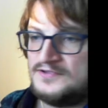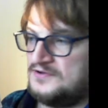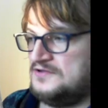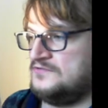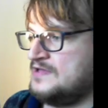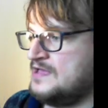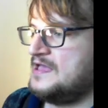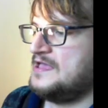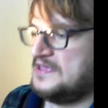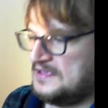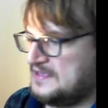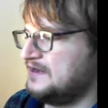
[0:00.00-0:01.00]
You know,
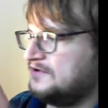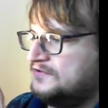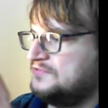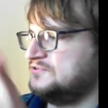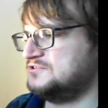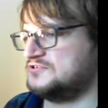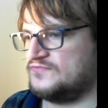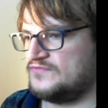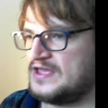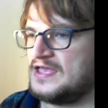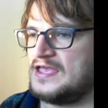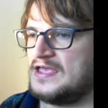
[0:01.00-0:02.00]
you get it on the
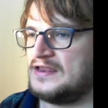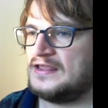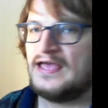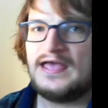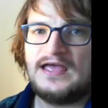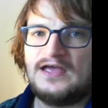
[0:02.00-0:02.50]
screen.